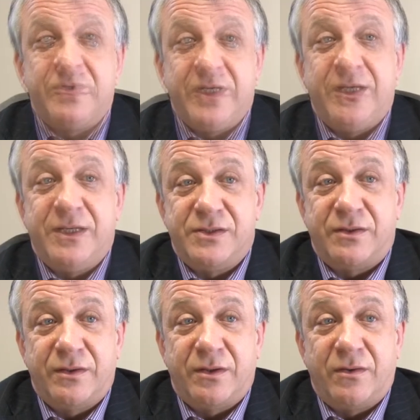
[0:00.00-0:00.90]
It really is
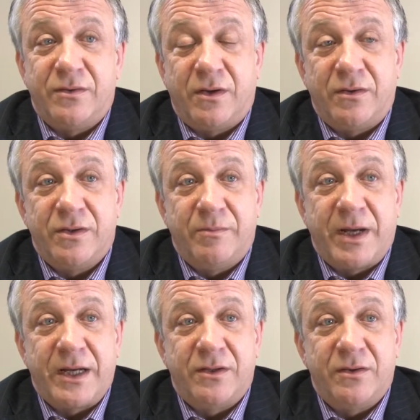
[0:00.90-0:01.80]
on the
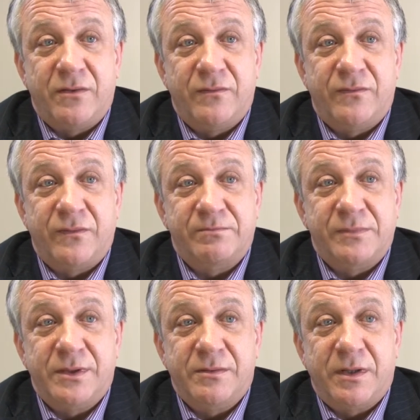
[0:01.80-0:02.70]
back of,
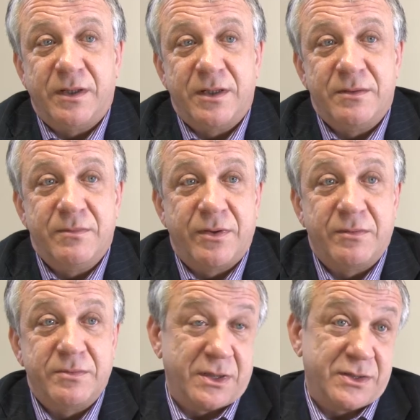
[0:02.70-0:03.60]

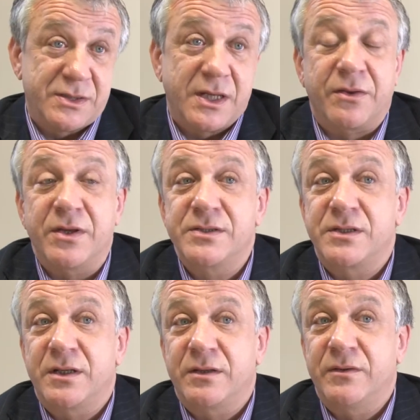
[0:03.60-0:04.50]
as I say, things
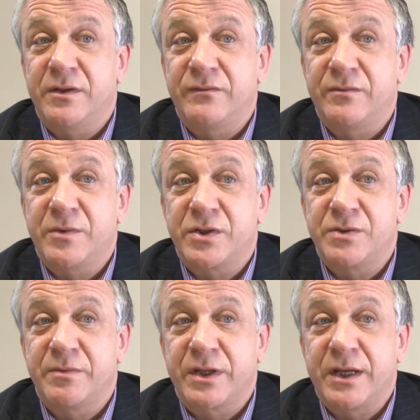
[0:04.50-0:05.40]
like, you know, From
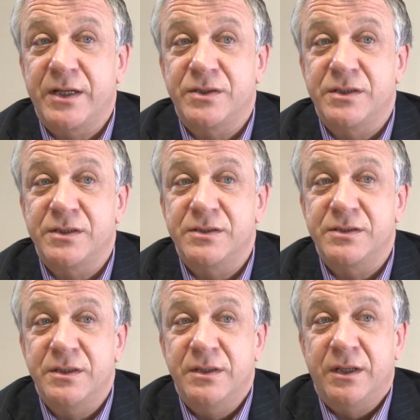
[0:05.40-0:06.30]
Russia with Cash.
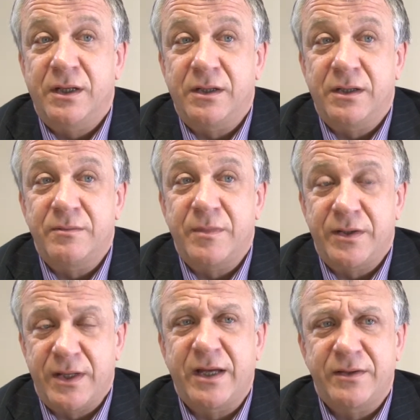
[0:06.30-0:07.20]
There's
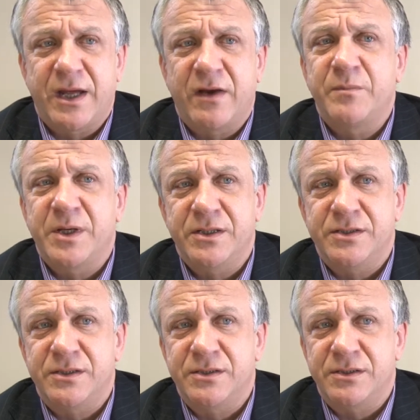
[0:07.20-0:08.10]
and there have been
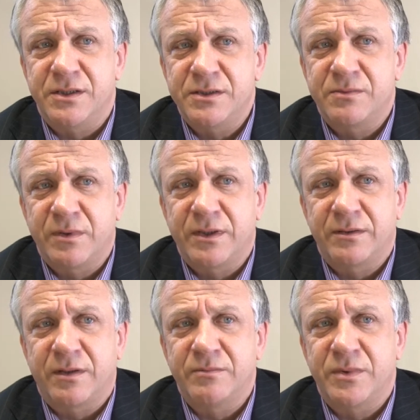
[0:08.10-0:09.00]
instances
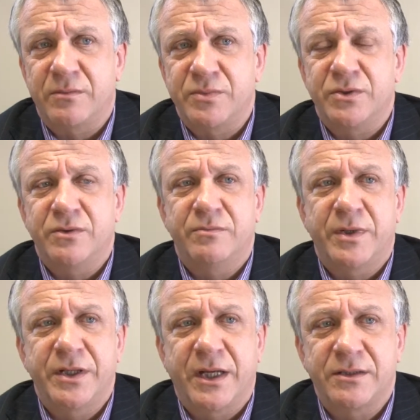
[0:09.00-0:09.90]
where I'm sure
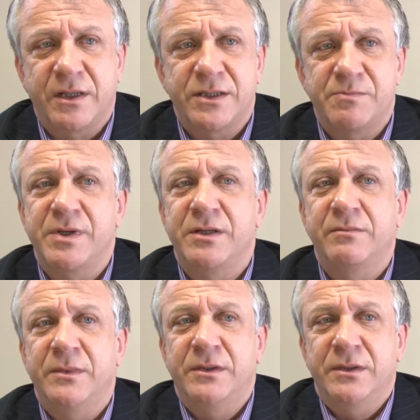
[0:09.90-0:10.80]
money has
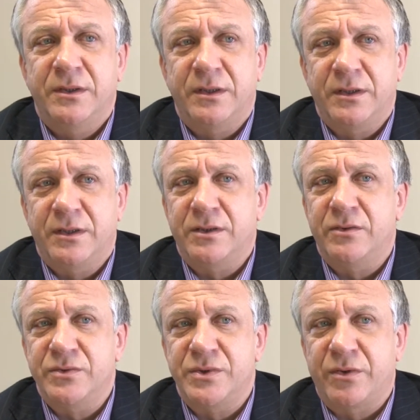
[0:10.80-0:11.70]
been
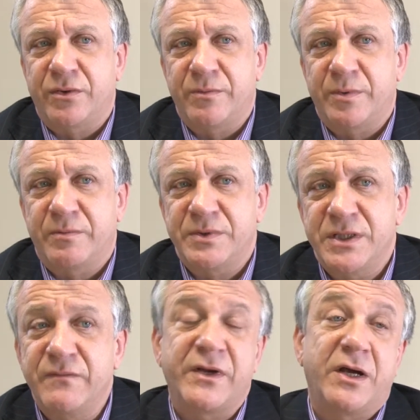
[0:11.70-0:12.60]
laundered through
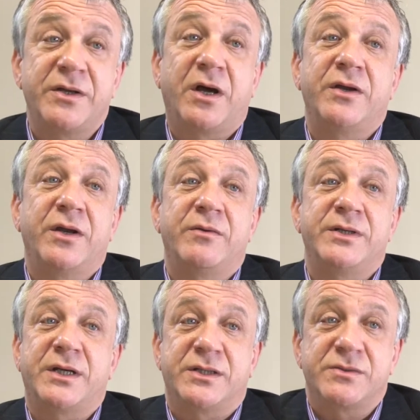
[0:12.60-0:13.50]
property. In fact, I know
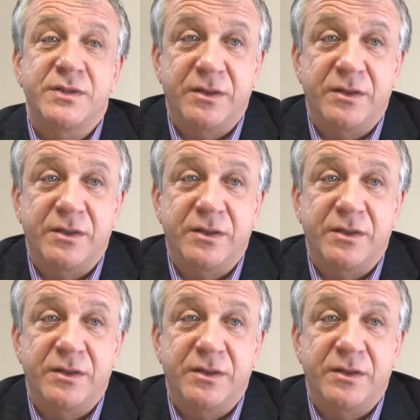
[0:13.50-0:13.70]
it does.